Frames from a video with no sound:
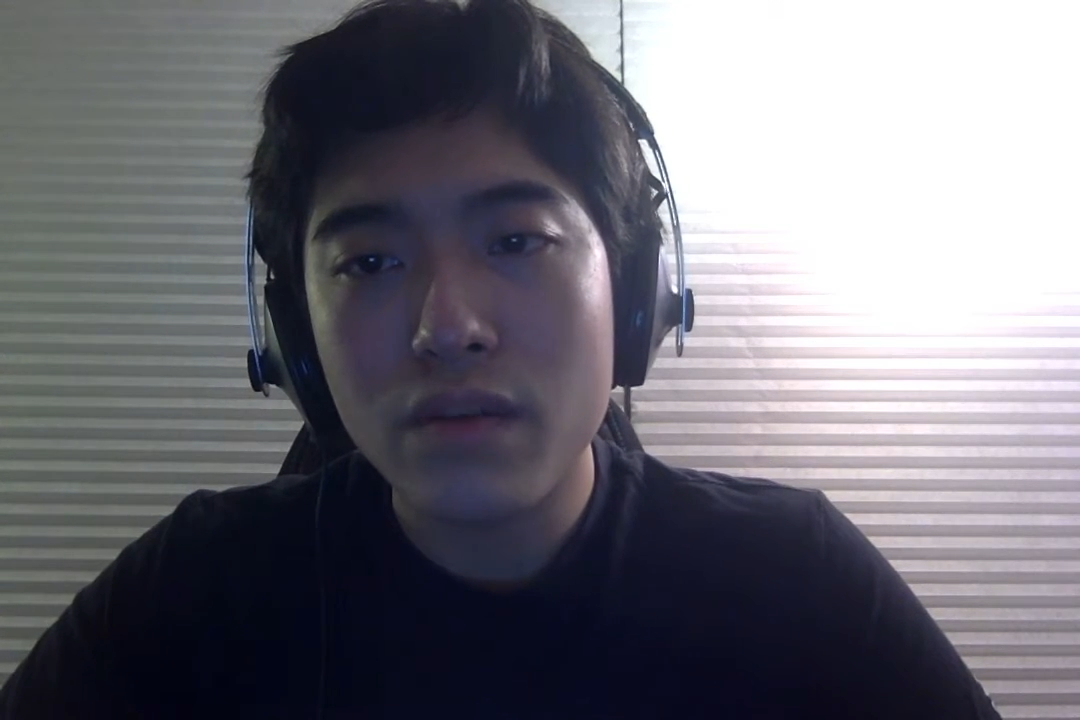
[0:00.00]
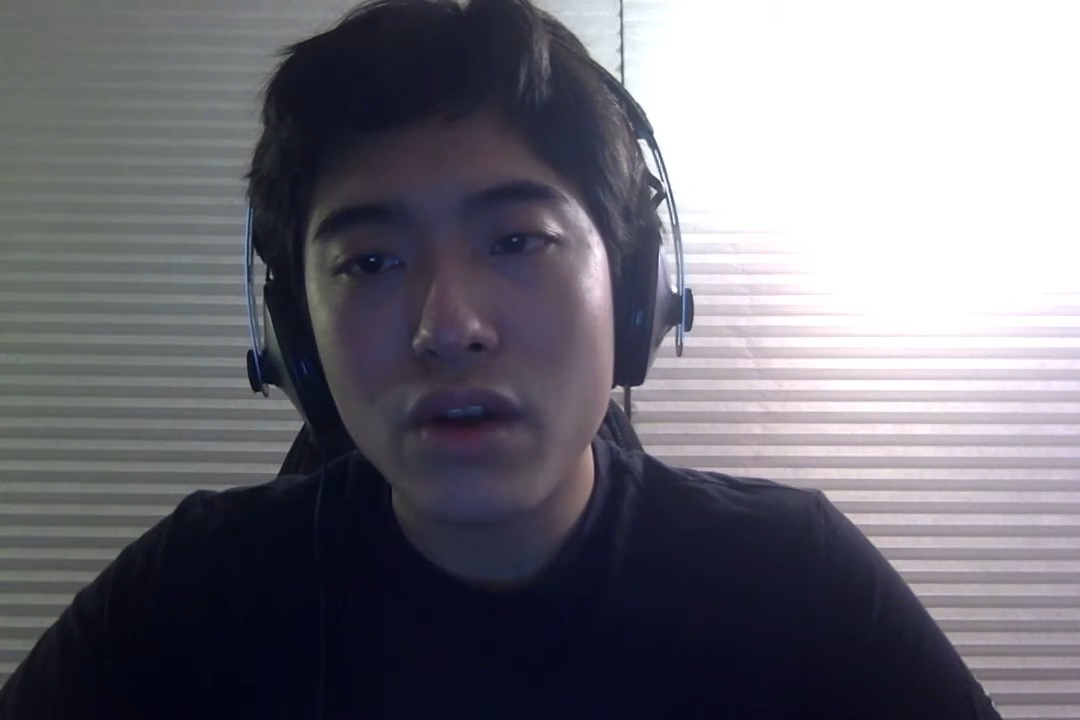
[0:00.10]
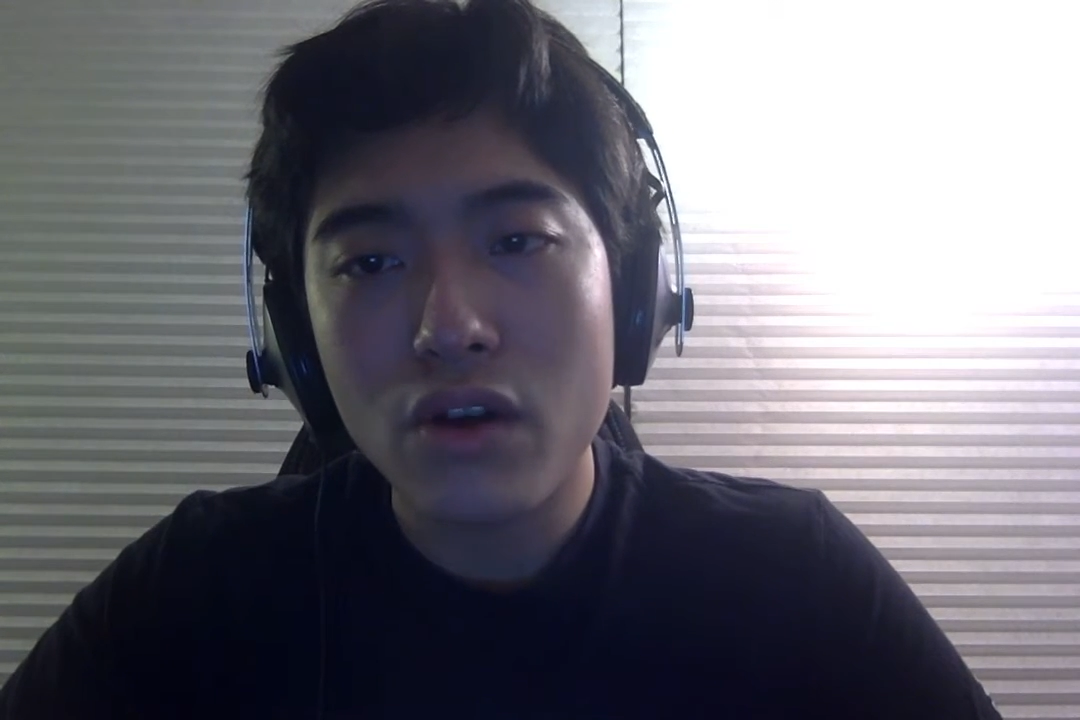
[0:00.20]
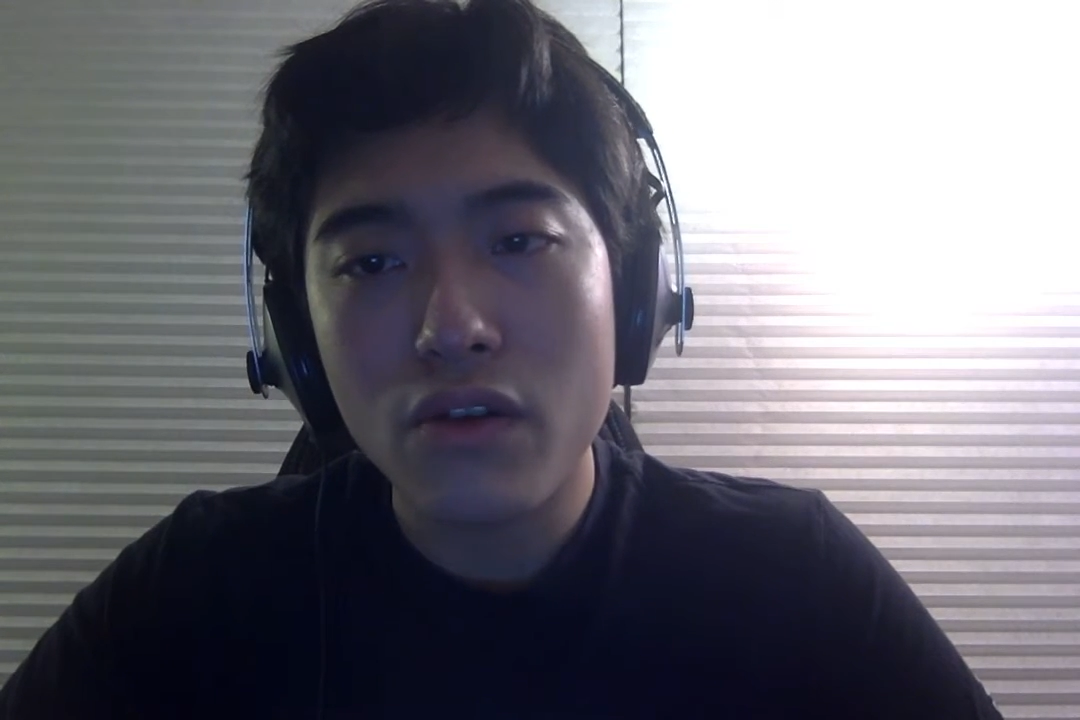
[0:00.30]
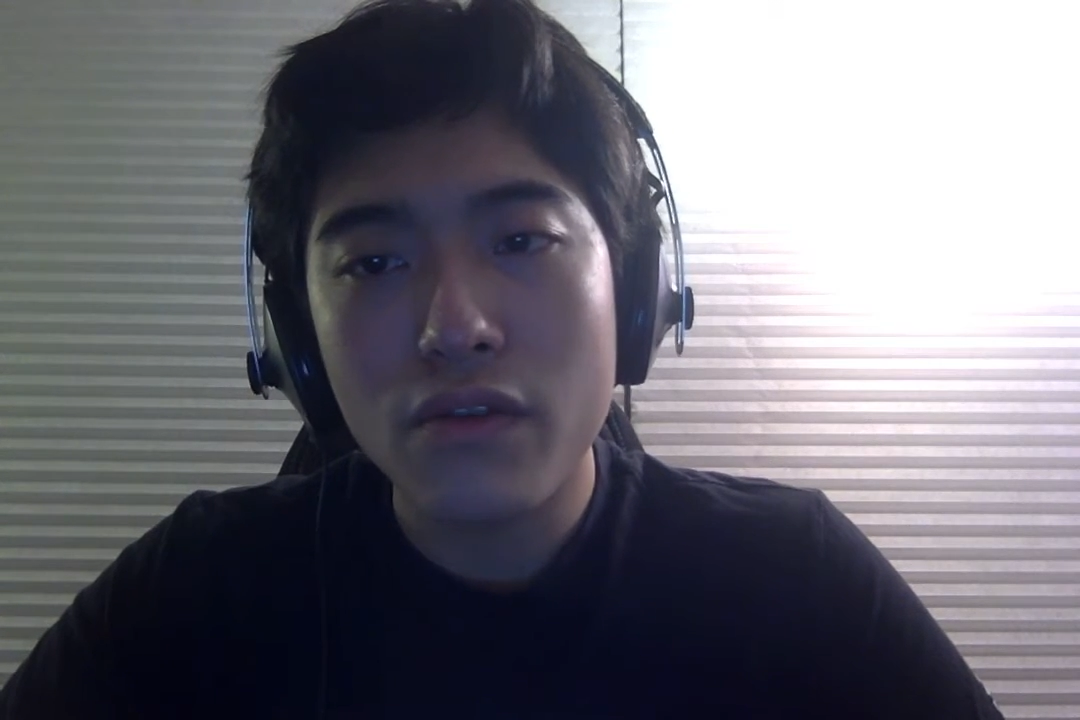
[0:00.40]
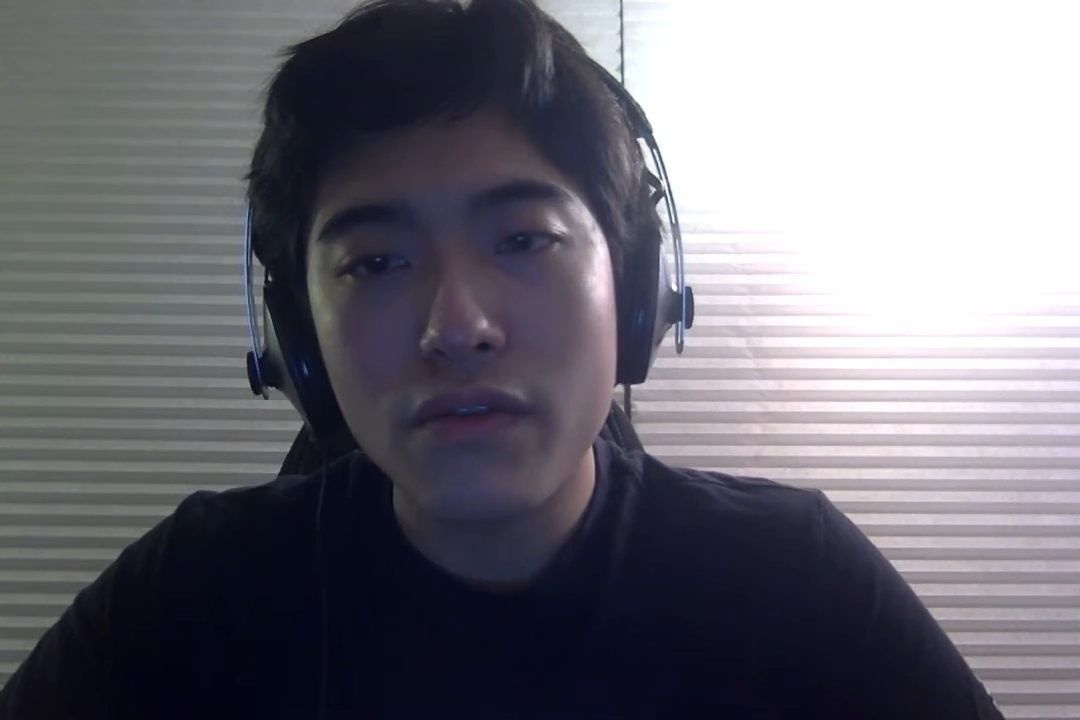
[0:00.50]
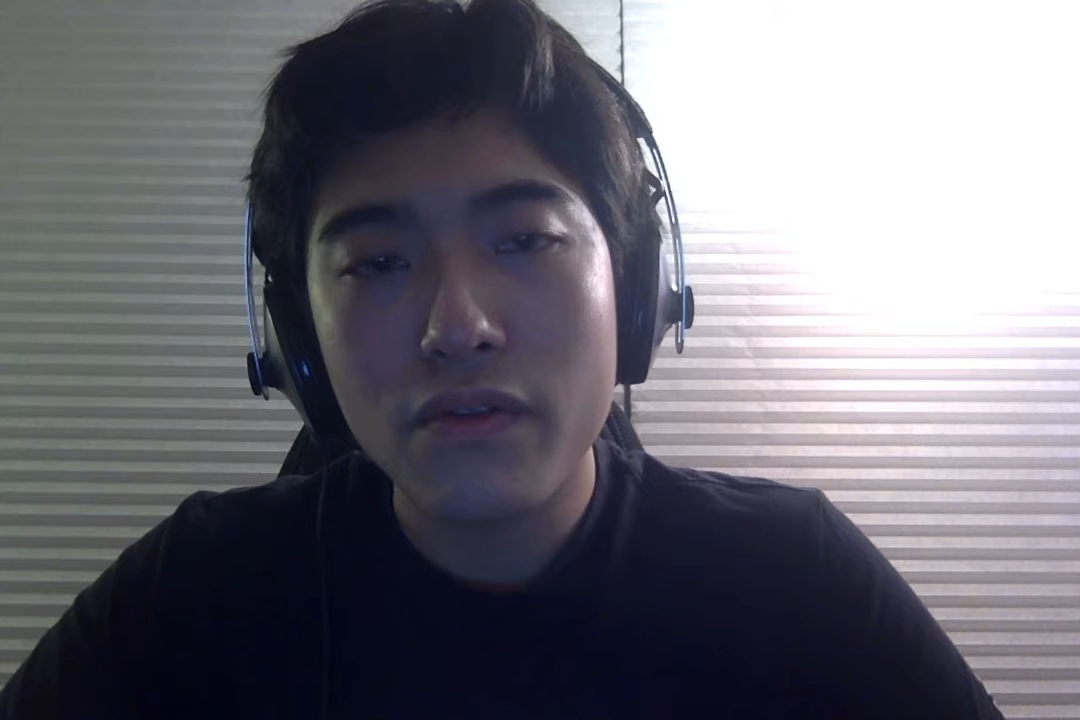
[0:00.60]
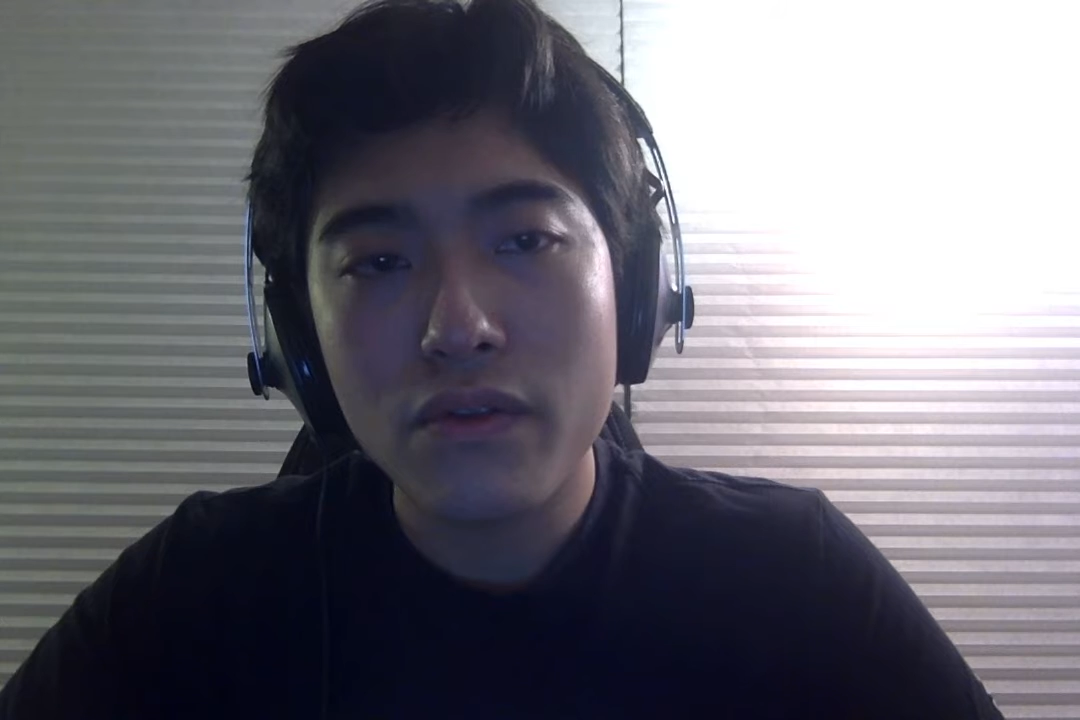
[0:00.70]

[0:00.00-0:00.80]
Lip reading: of